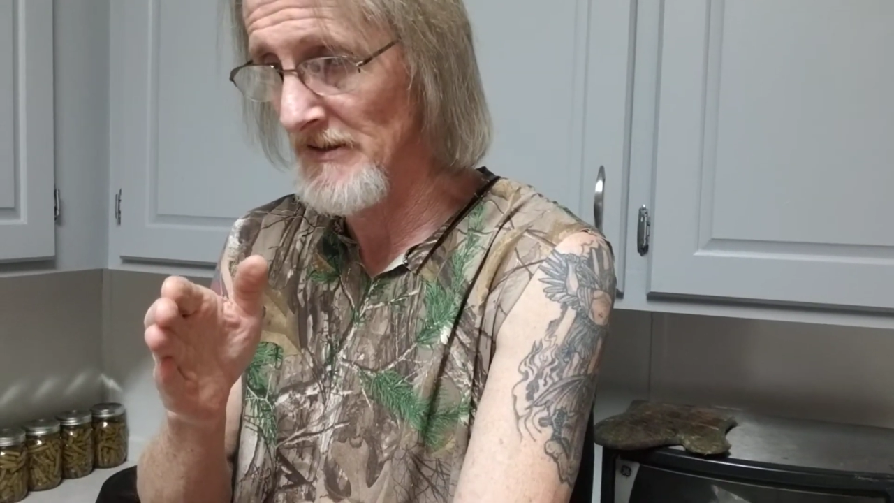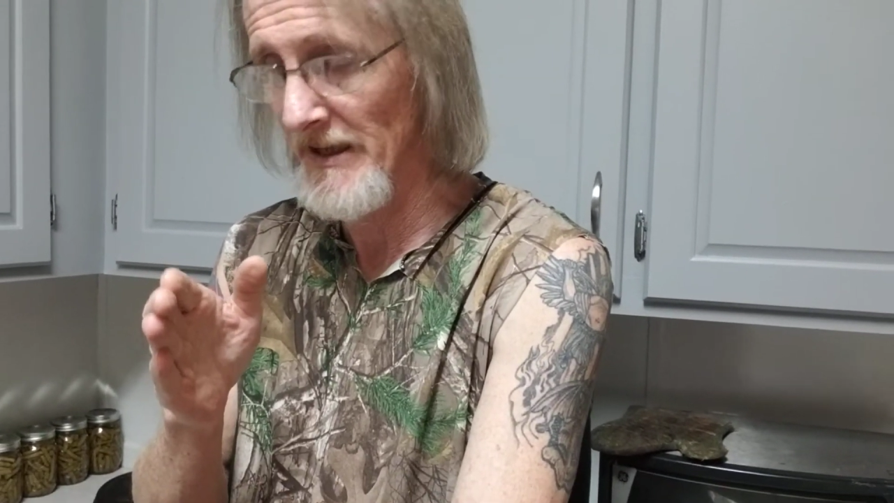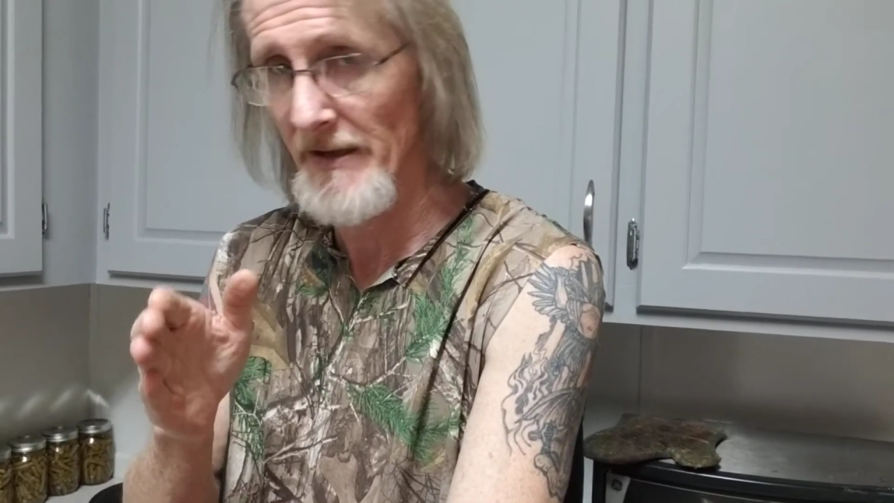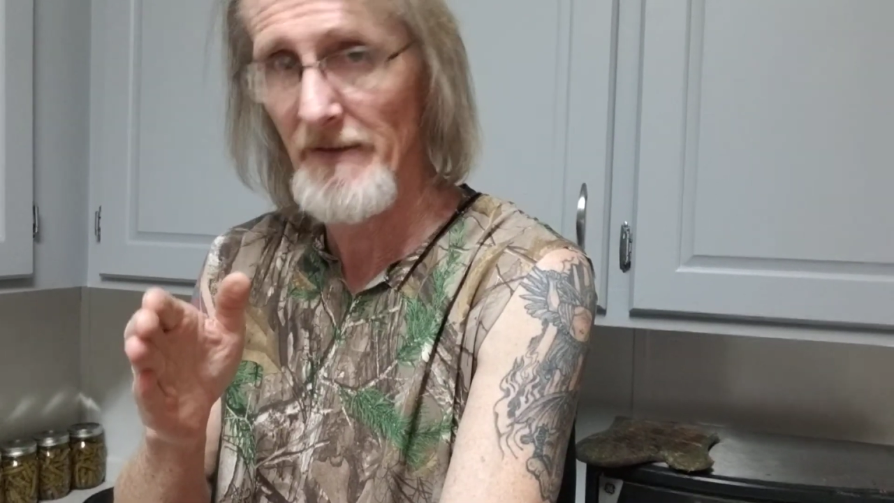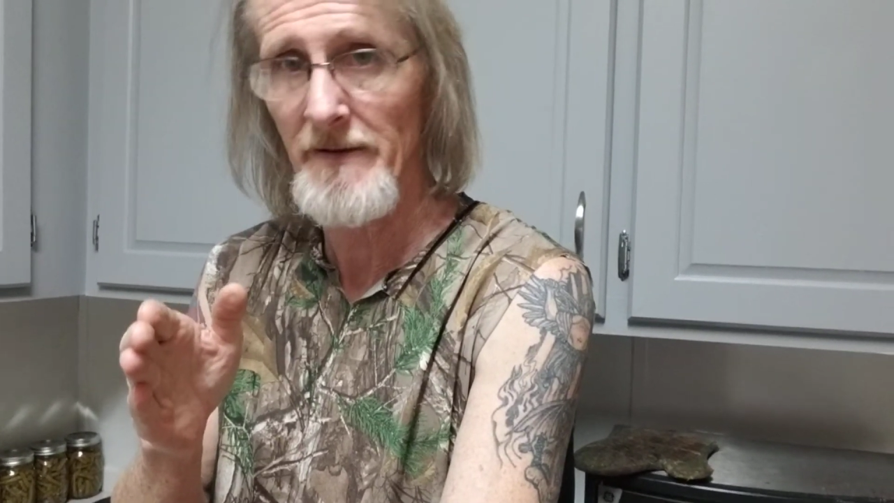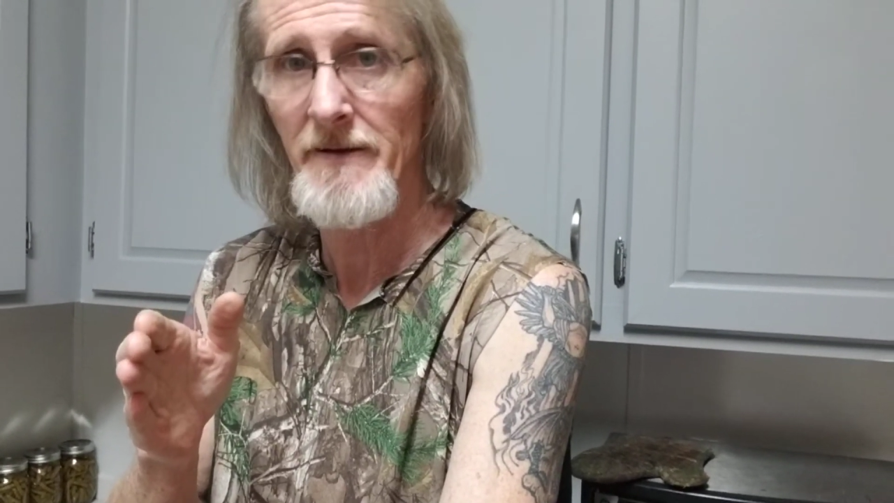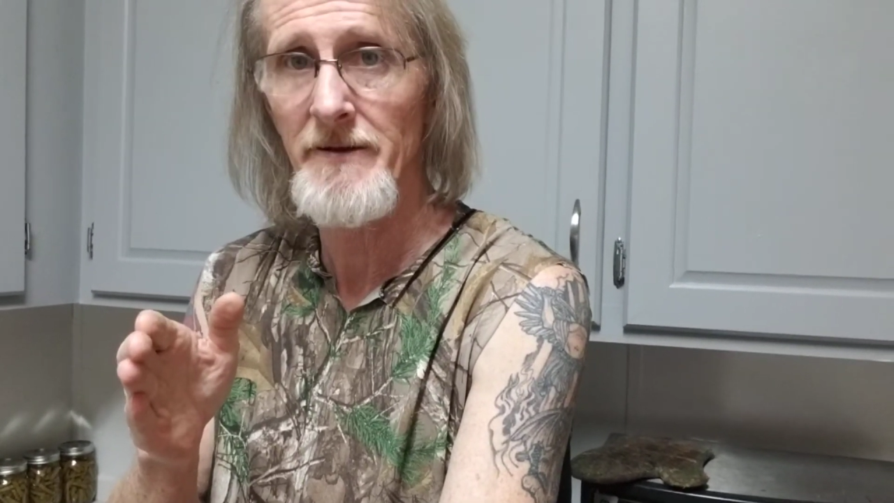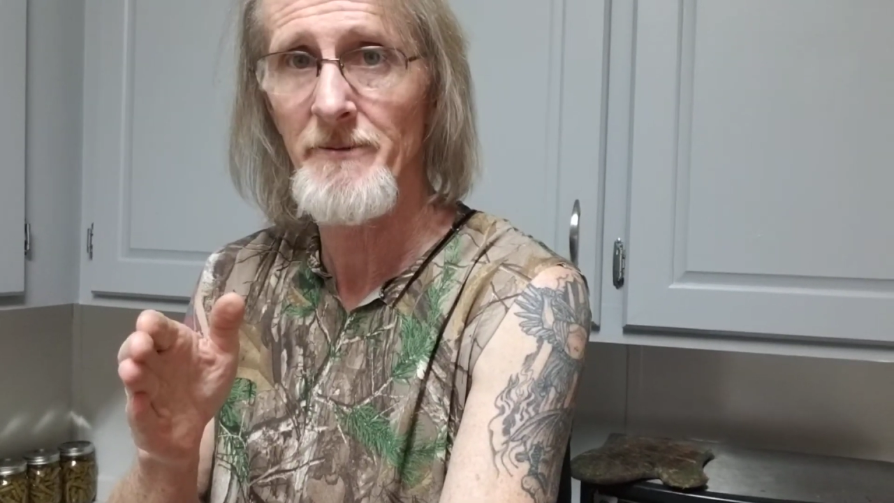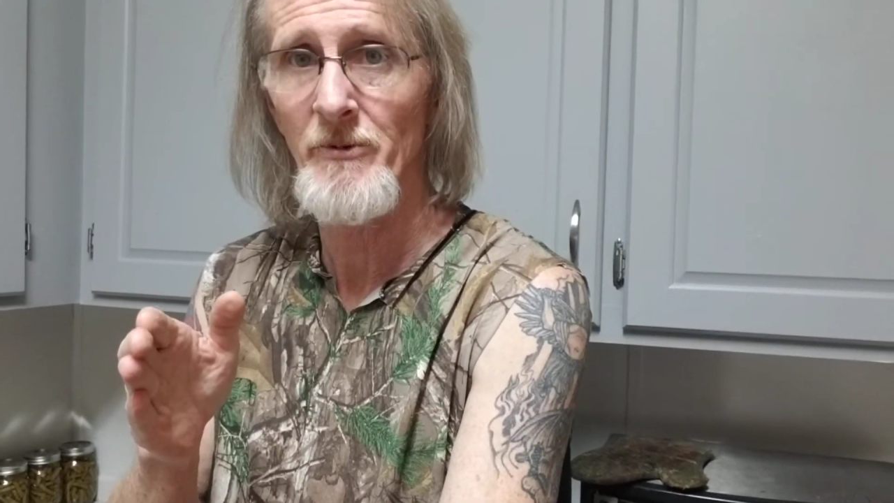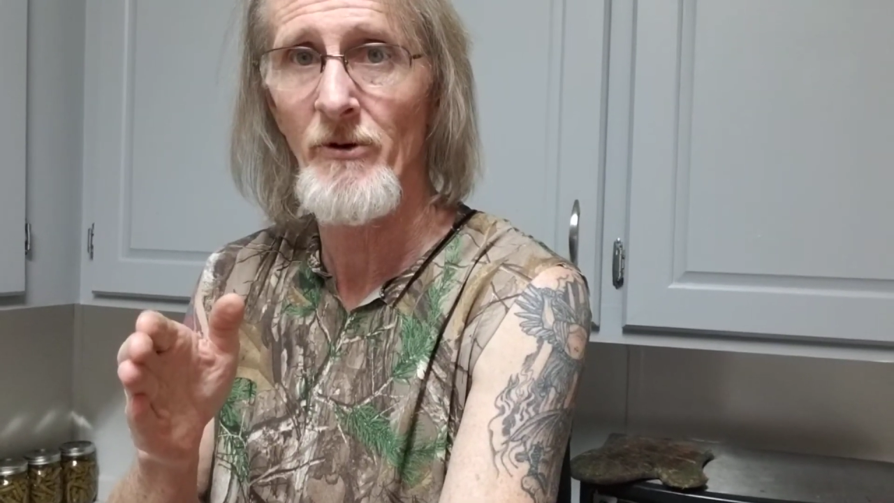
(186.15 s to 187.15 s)

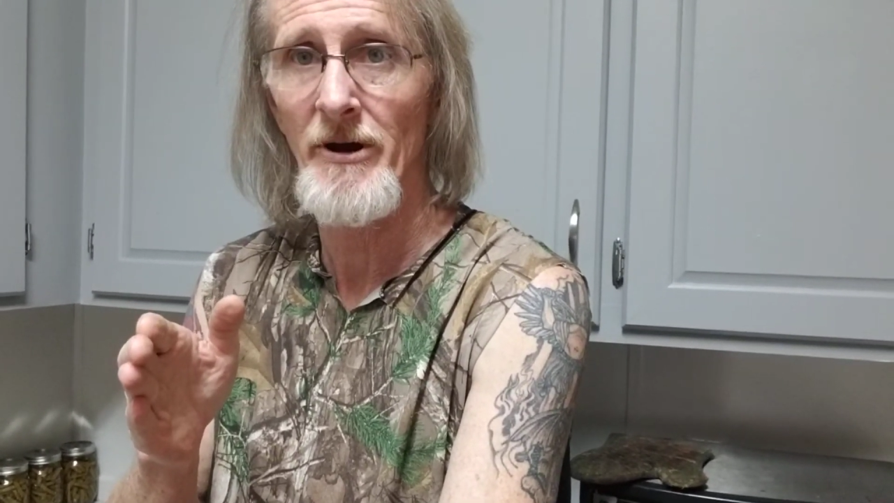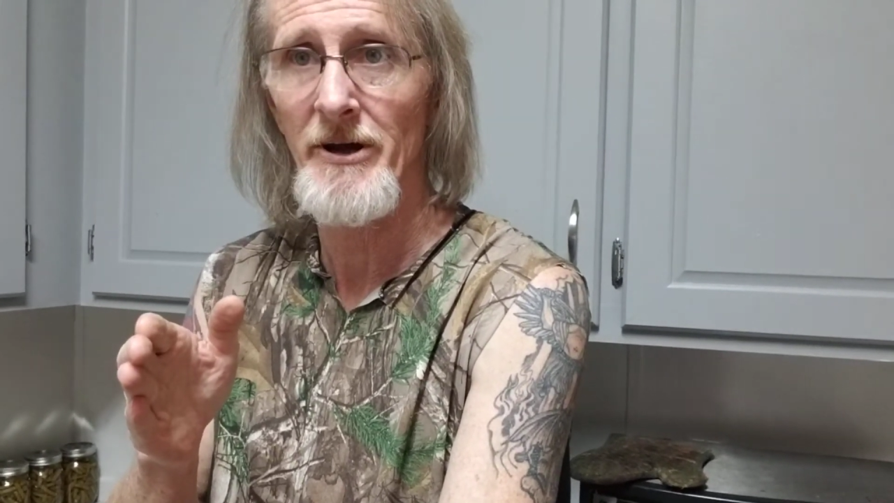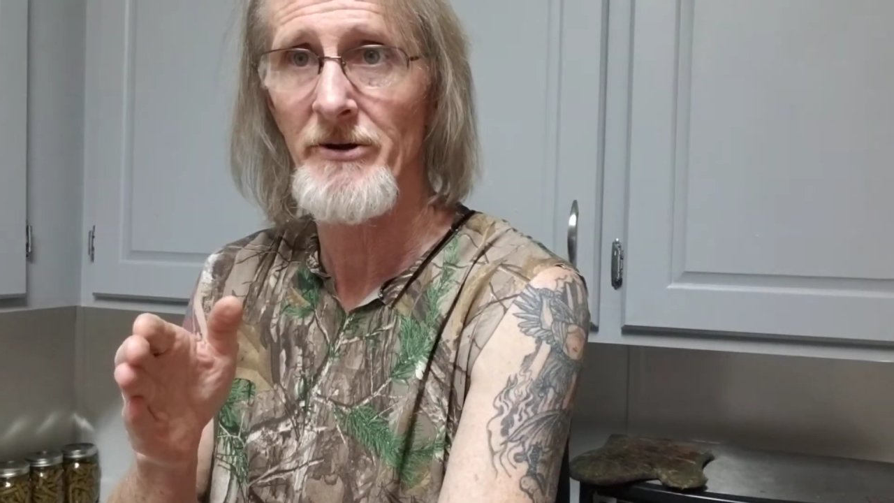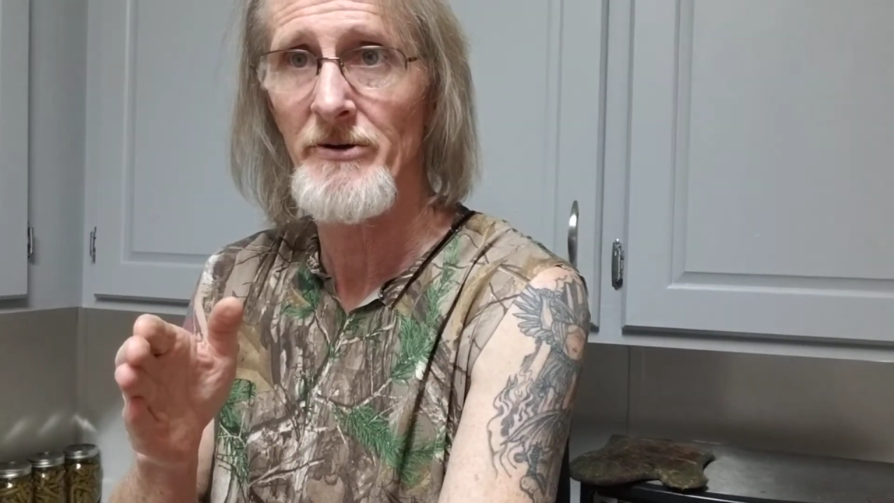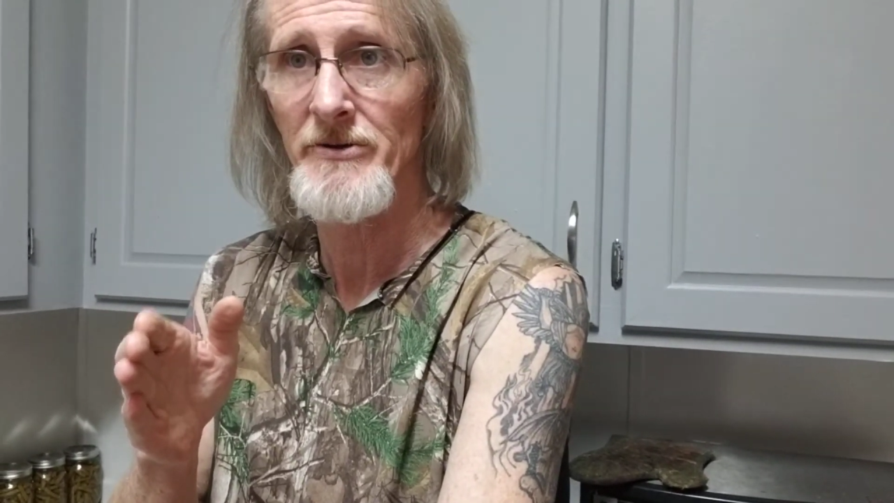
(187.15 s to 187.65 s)
LEM grinder.